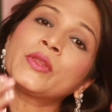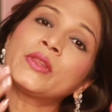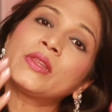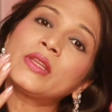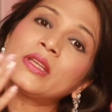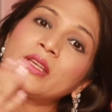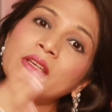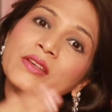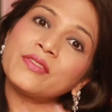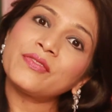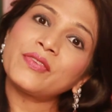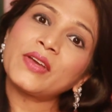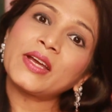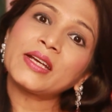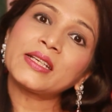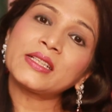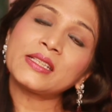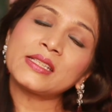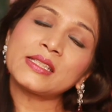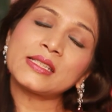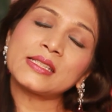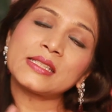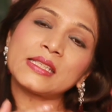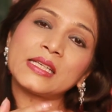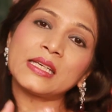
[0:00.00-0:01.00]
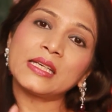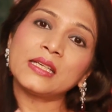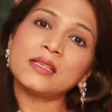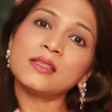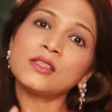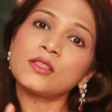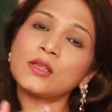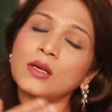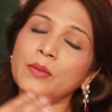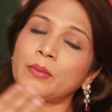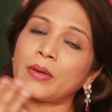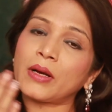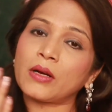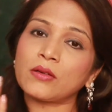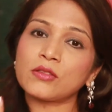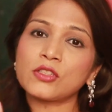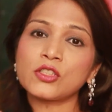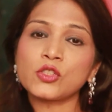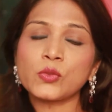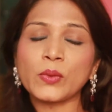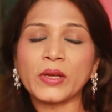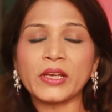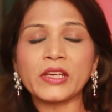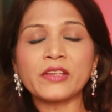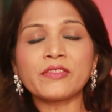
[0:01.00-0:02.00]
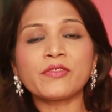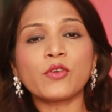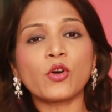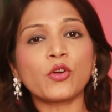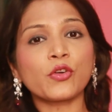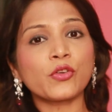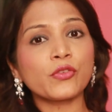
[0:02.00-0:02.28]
The effect is seen about 24